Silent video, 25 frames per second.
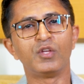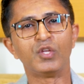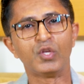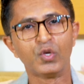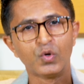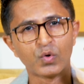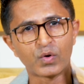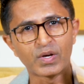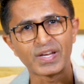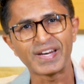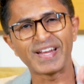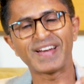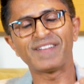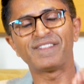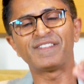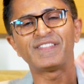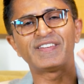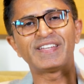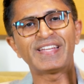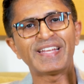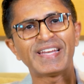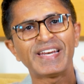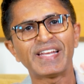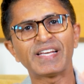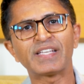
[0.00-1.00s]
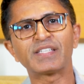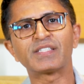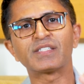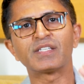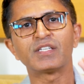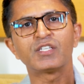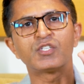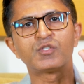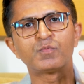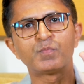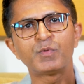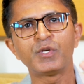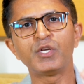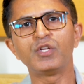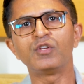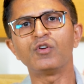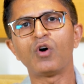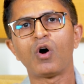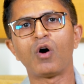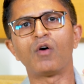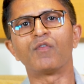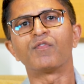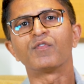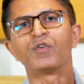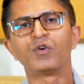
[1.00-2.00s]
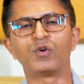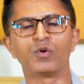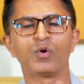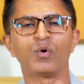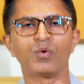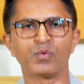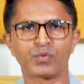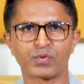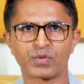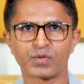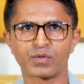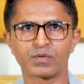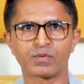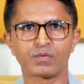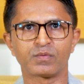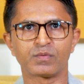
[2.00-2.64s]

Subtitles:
You can have 10x speed of growth.